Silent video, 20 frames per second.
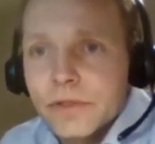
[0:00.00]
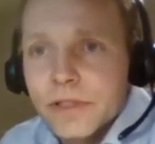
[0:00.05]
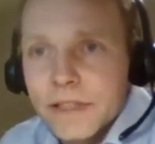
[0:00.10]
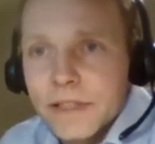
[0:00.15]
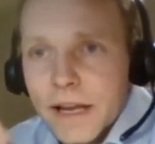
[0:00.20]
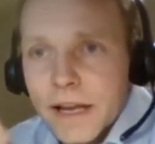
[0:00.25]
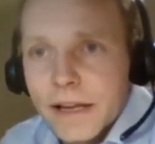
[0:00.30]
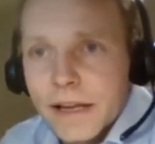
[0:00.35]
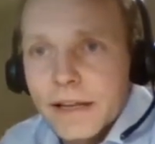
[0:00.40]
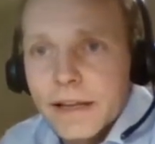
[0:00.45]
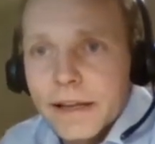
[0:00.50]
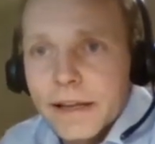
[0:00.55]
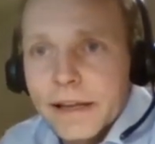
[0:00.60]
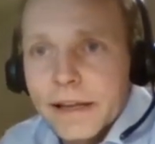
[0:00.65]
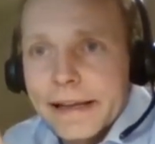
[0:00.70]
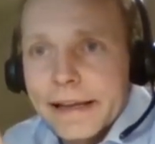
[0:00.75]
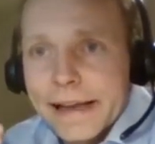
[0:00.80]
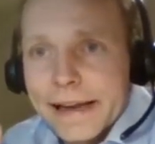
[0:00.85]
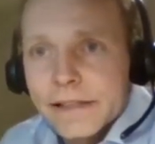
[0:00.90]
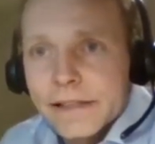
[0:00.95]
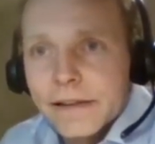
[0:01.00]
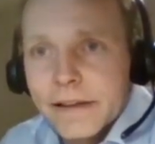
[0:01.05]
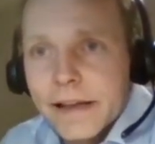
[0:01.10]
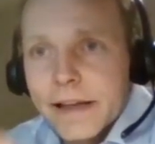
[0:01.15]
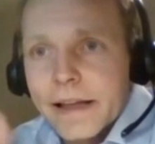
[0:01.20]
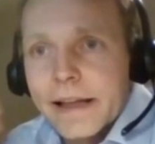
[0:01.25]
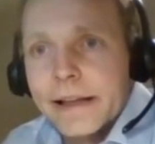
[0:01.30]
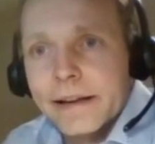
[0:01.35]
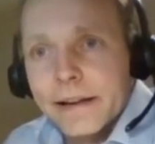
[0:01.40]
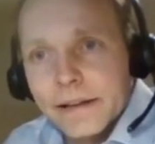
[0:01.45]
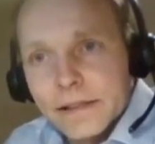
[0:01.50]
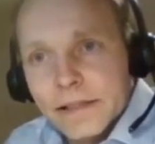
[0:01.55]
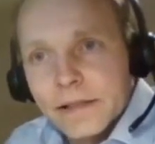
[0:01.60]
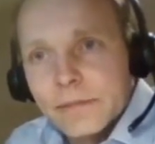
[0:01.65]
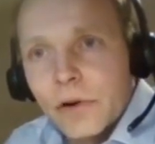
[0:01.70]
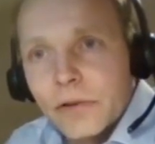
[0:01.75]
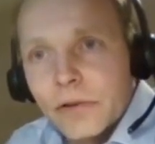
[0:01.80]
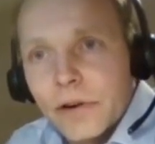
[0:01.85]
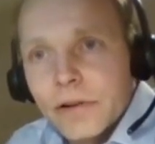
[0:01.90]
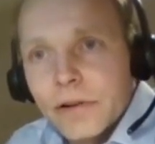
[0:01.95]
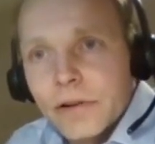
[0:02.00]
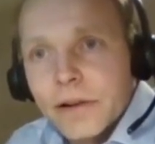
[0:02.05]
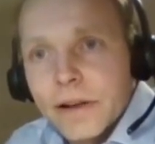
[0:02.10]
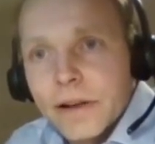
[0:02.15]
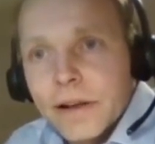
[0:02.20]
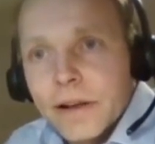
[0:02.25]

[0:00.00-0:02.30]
today in case I get a headache tomorrow,